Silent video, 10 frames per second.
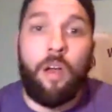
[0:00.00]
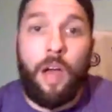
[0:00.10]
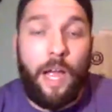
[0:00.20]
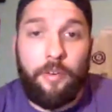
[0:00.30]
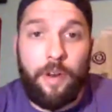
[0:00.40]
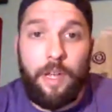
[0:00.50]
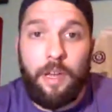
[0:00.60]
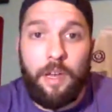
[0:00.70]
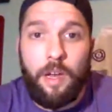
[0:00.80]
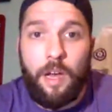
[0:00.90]
I agree.
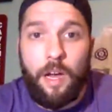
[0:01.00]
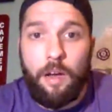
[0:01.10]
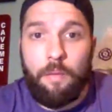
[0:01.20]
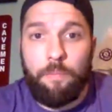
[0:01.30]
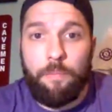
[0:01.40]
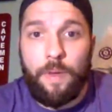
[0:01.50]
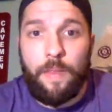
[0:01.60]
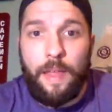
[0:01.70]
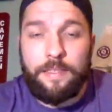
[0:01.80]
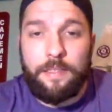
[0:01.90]
And
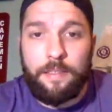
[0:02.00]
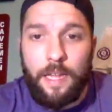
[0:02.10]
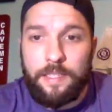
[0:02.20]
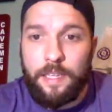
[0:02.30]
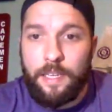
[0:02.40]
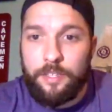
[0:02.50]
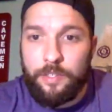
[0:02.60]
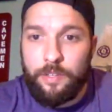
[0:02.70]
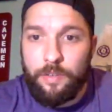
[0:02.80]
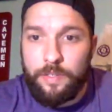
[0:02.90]
that's the
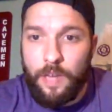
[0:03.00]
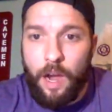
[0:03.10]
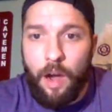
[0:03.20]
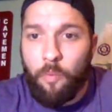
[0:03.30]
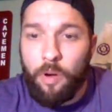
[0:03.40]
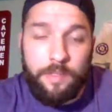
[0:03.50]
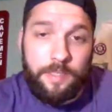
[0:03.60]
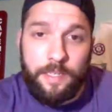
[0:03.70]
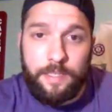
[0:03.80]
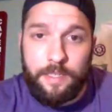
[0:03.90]
issue is I want
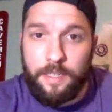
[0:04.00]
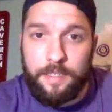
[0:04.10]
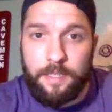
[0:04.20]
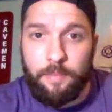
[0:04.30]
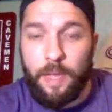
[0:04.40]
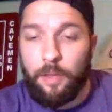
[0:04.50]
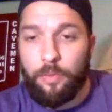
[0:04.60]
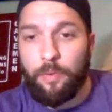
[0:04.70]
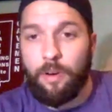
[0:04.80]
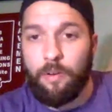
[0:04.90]
6 of 6 to make it
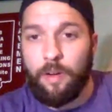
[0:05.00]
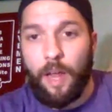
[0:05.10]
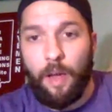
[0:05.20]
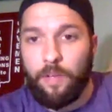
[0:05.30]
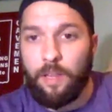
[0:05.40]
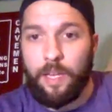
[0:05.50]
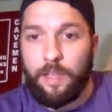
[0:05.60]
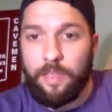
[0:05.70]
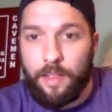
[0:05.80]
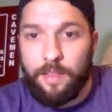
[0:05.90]
through. And I feel
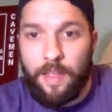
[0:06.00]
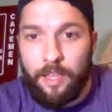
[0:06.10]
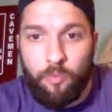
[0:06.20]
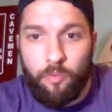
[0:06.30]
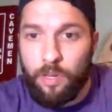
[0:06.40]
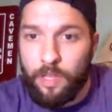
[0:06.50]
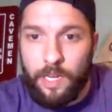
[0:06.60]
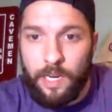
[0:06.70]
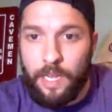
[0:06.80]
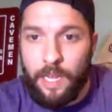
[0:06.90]
like that you're really
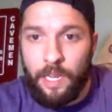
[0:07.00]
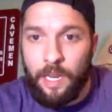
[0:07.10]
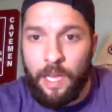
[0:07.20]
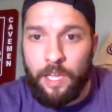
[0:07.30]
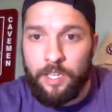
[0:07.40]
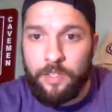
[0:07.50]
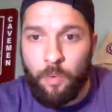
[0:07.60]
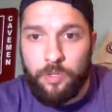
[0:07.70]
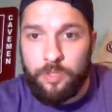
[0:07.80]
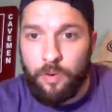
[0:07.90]
going to gain an edge
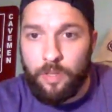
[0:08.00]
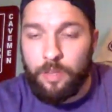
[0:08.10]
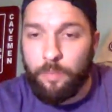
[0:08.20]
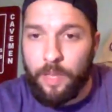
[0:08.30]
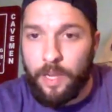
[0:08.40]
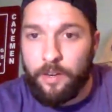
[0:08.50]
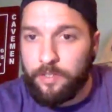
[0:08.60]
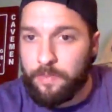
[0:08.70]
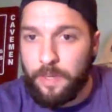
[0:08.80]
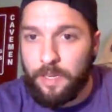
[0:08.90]
more so at the
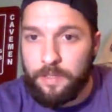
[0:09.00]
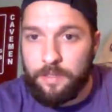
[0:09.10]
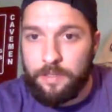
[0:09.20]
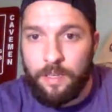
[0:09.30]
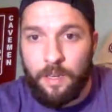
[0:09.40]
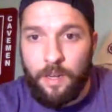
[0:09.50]
players because